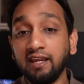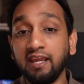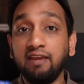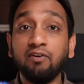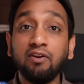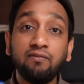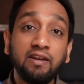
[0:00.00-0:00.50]

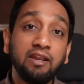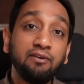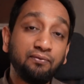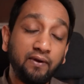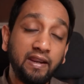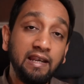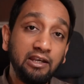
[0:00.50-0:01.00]
even when I
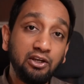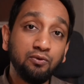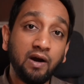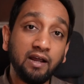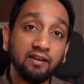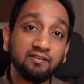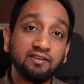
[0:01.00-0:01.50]
failed to
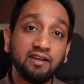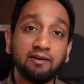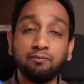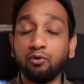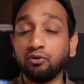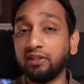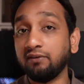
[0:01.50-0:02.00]
answer
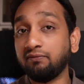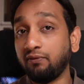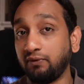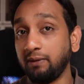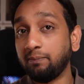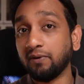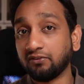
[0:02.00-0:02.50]
more than
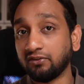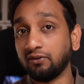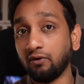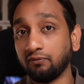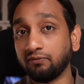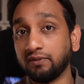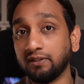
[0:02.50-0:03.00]
50%
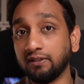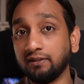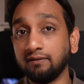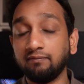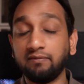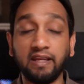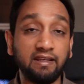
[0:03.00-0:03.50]
of the
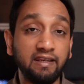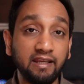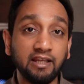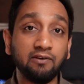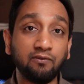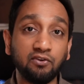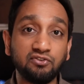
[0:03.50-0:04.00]

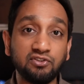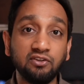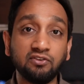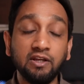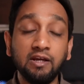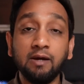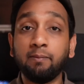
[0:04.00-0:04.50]
technical
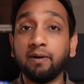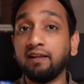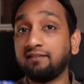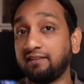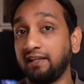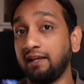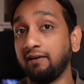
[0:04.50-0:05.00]
questions, but I
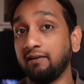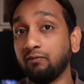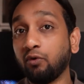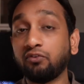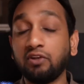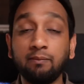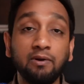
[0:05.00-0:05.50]
still
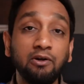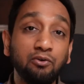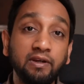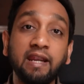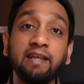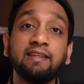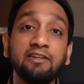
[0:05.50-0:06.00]
was able to
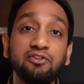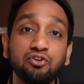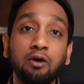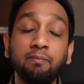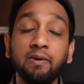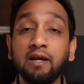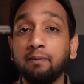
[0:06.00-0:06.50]
get the
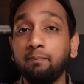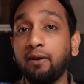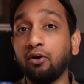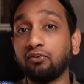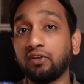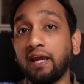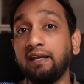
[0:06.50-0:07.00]
job
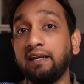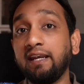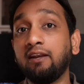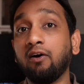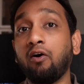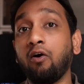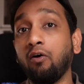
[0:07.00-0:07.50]
because I
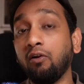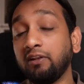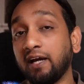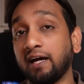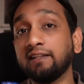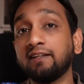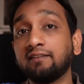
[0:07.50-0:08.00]
did all
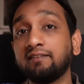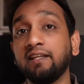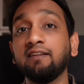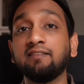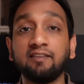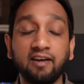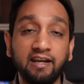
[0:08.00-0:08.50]
the other
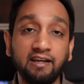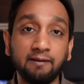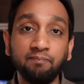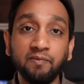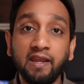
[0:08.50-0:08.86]
things right.